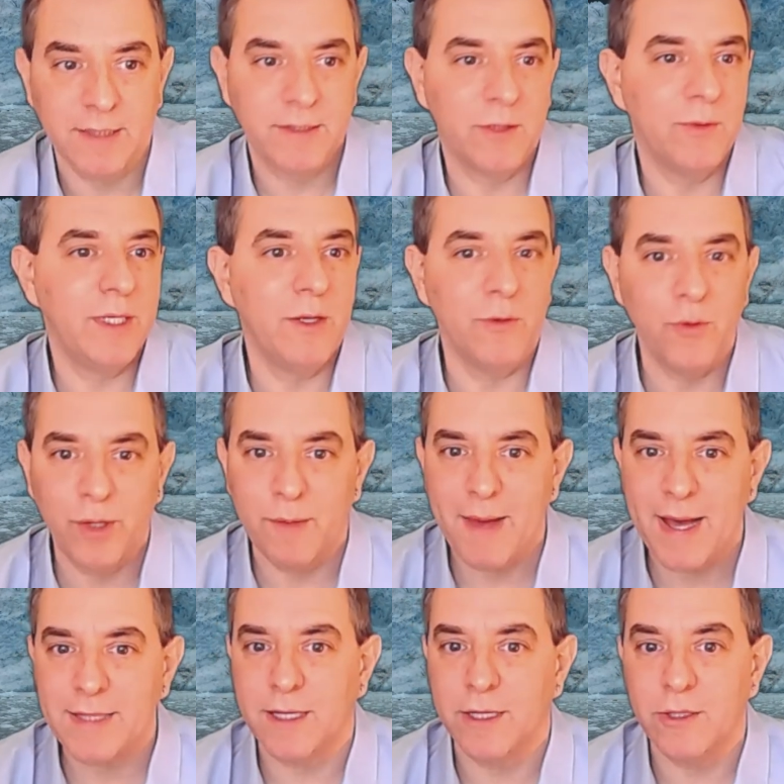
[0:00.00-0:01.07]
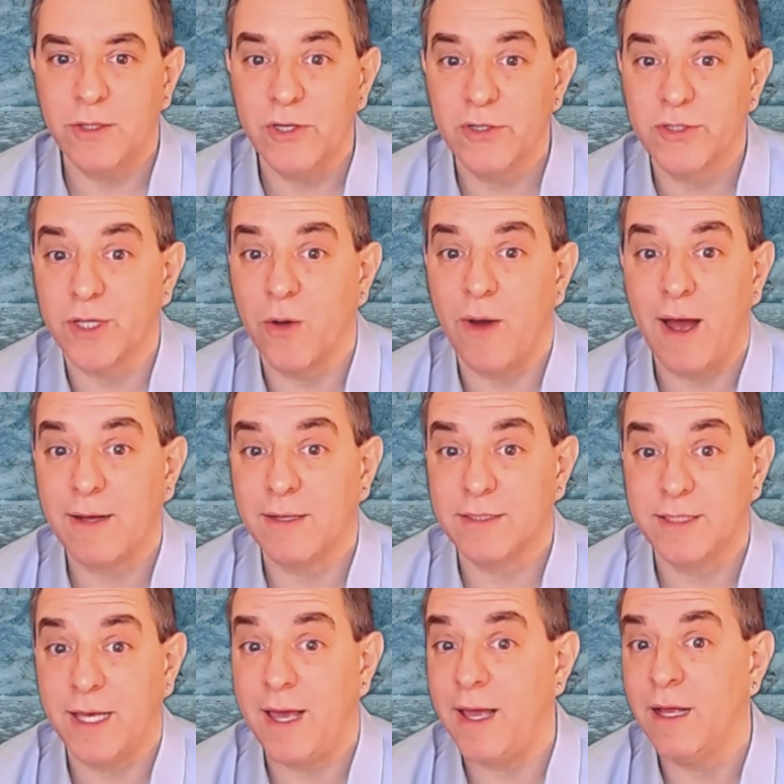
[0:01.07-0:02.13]
So, you can imagine 100 years ago, I could
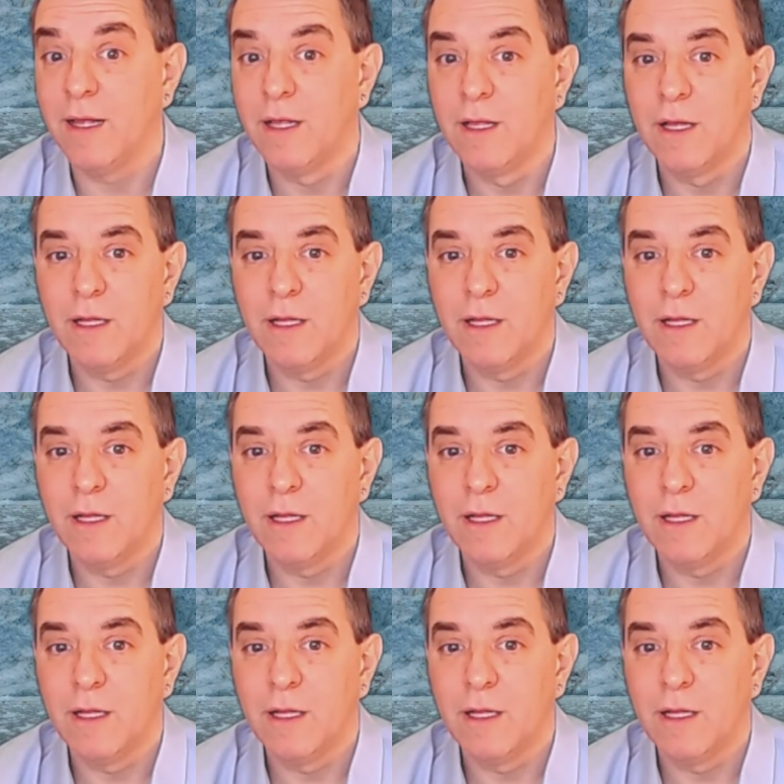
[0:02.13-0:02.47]
say,